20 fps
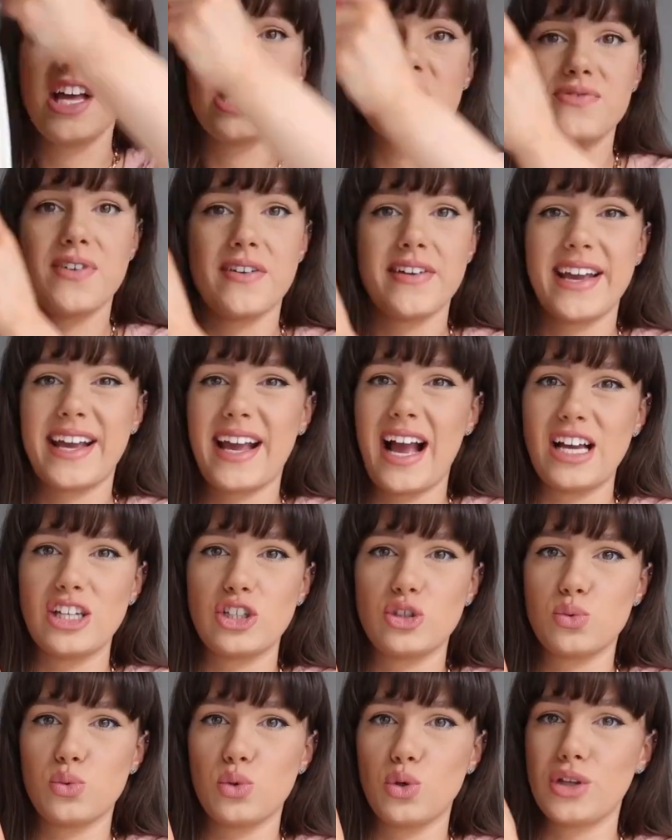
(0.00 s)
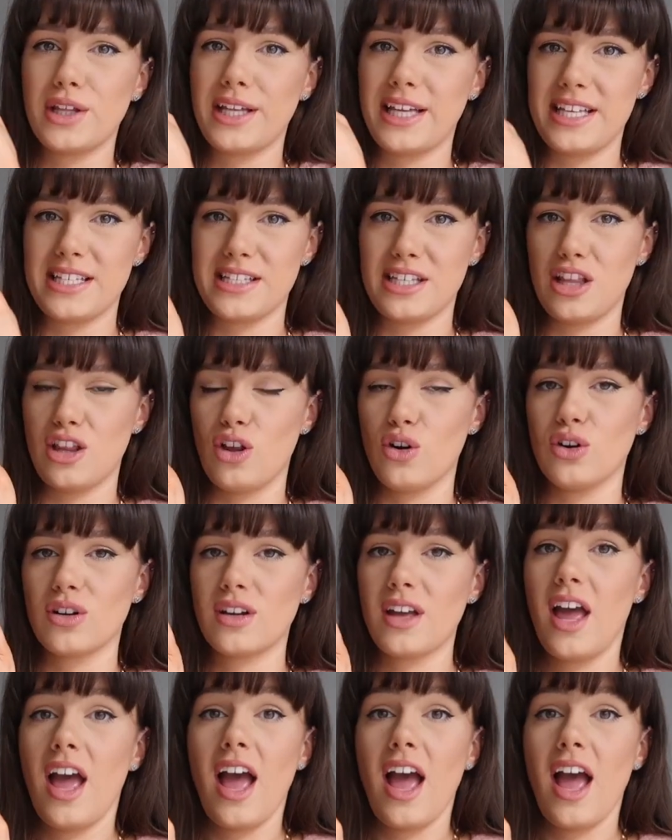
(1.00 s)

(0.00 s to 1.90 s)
very casual, easy look,